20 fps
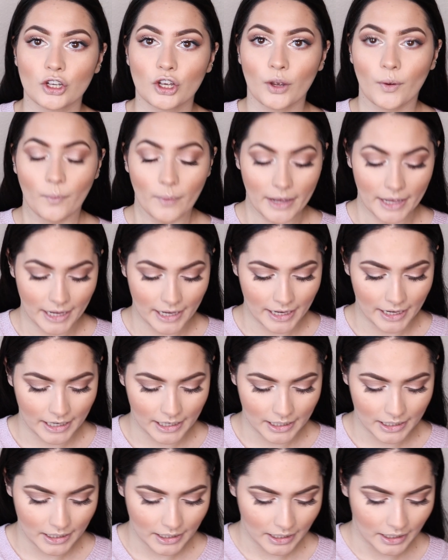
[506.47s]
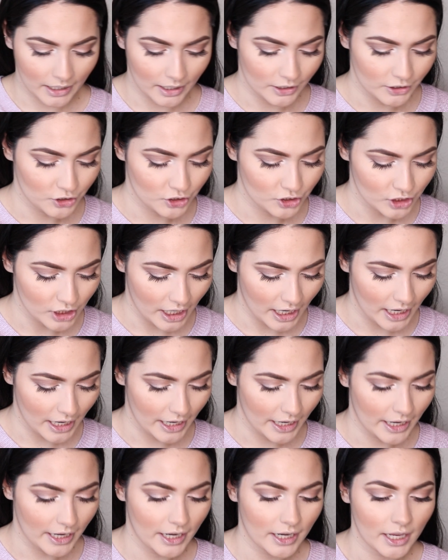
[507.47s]
go ahead and
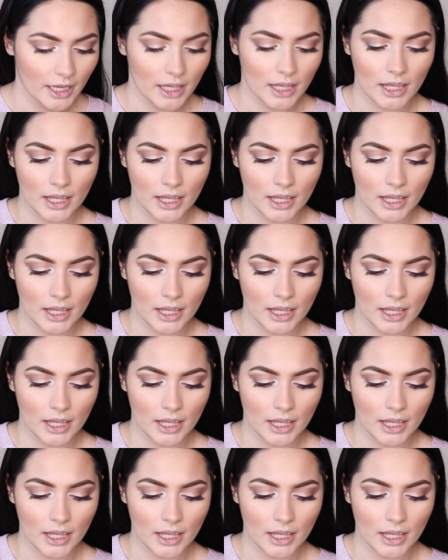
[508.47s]
try